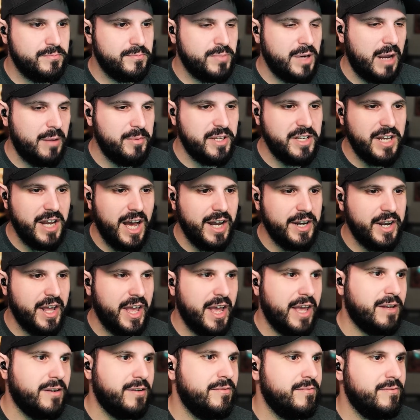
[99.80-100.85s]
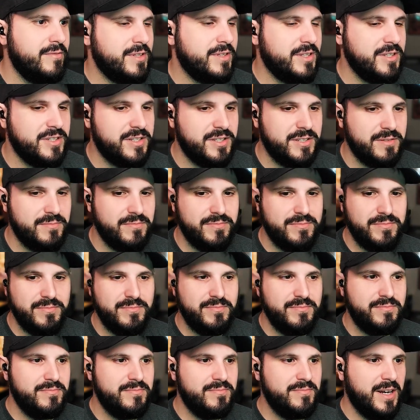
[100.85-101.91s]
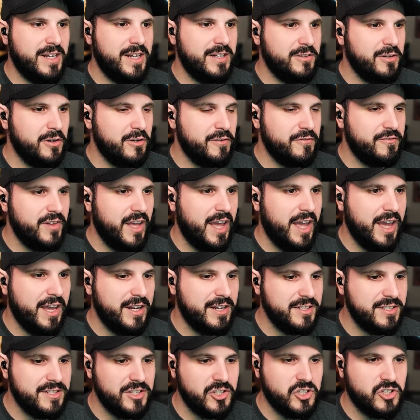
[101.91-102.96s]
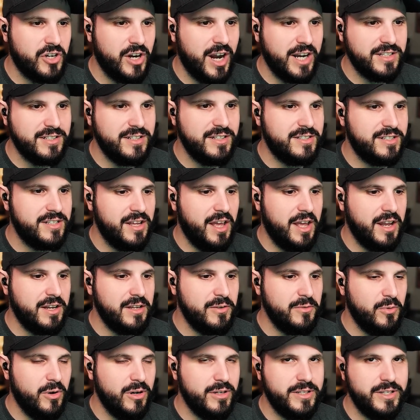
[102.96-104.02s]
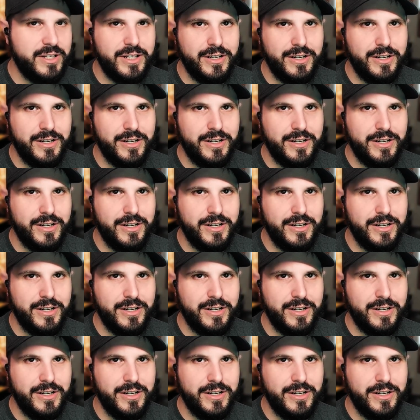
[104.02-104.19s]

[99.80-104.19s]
probably not Anne, because I don't know if Anne is attracted to anyone here.